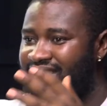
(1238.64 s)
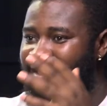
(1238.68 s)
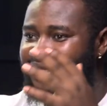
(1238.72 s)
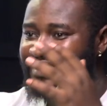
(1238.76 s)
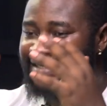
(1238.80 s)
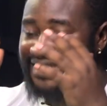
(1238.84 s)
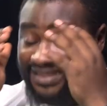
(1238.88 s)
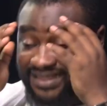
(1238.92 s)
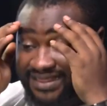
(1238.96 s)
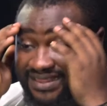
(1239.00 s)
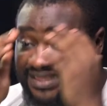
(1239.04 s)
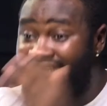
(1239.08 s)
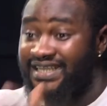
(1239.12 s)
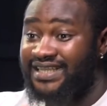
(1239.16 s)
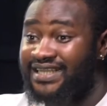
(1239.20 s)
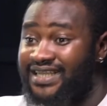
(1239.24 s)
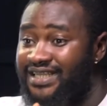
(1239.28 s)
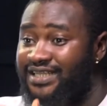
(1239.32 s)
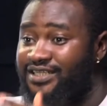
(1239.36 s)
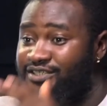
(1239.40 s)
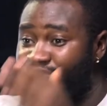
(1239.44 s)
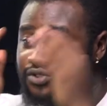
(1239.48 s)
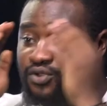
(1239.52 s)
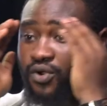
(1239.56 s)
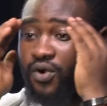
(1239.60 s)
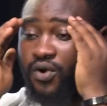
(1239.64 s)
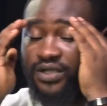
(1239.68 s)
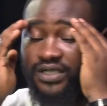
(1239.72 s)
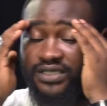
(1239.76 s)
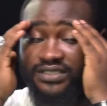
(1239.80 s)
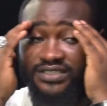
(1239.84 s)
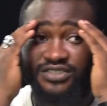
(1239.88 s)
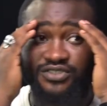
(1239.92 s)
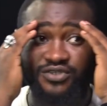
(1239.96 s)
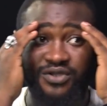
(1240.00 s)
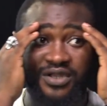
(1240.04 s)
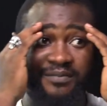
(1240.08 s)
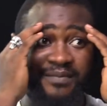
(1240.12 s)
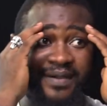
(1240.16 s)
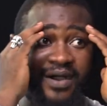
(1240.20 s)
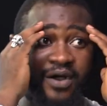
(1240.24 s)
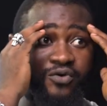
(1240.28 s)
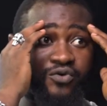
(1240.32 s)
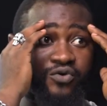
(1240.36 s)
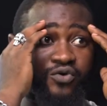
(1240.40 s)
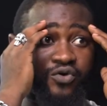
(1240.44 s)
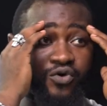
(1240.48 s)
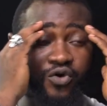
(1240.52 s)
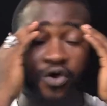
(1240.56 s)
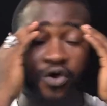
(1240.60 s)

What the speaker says: The thing is, it is all about